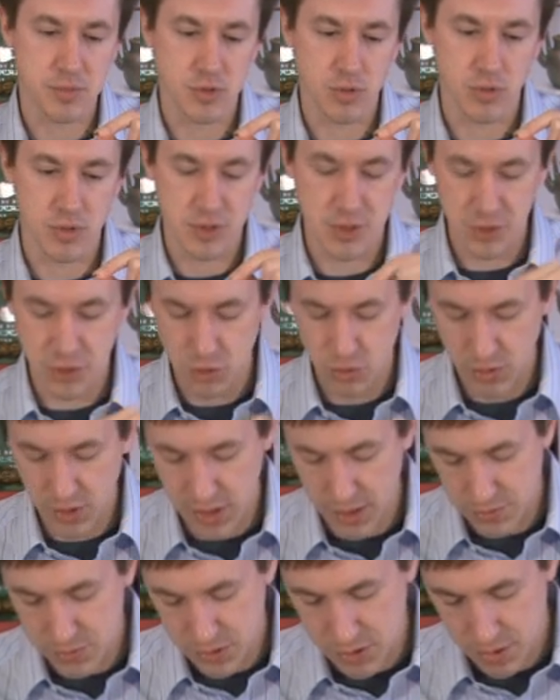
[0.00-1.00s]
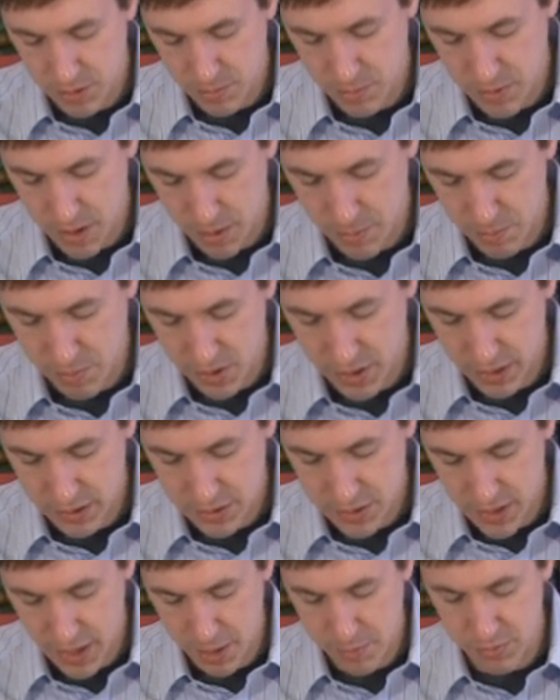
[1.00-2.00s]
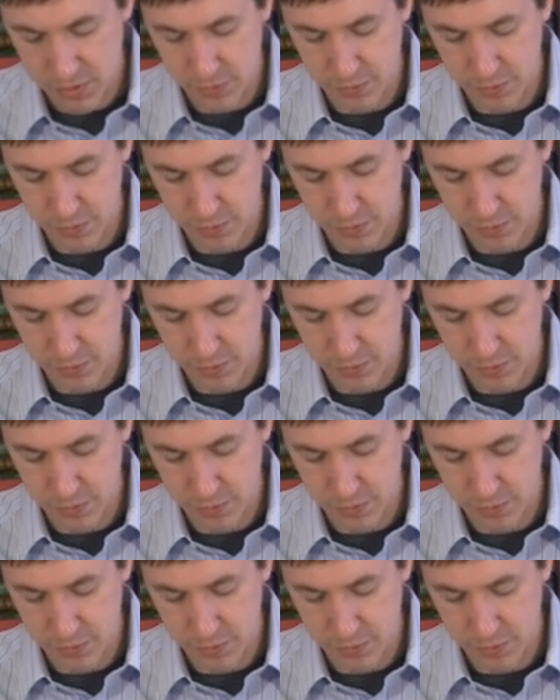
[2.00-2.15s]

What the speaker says: So it's 2 leaves and a bud type